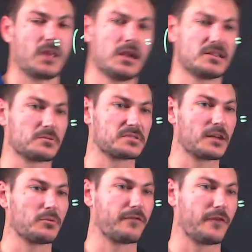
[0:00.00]
So it
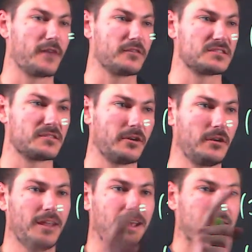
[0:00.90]
started with 5 and 0,
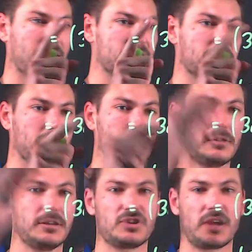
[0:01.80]
and they
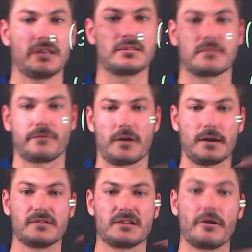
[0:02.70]
slowly changed
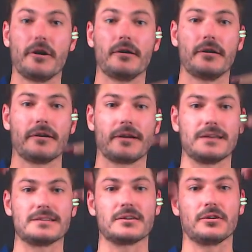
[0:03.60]
5, 0
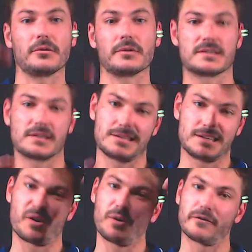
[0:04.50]
until it was
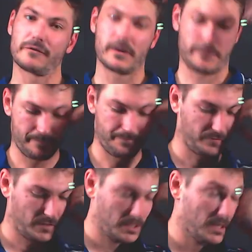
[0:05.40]
0 and 5.
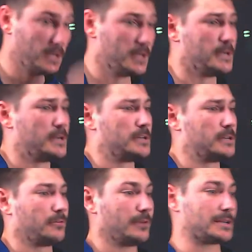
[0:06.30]

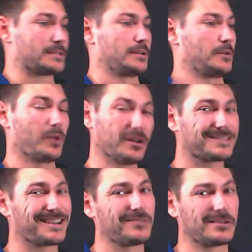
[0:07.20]
Right, we're not
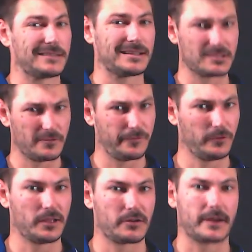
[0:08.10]
done though. That's not
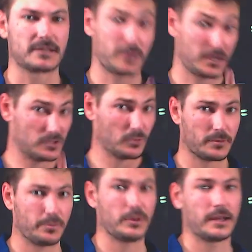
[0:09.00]
fully correct, but I do
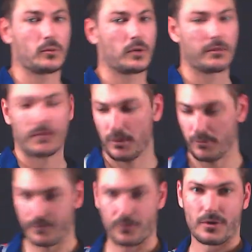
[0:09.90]
want to point out one thing
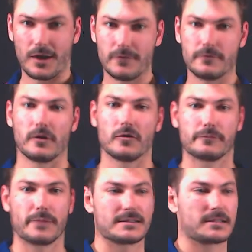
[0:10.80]
before I
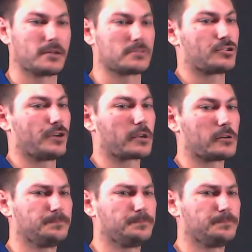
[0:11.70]
involve Pascal's triangle.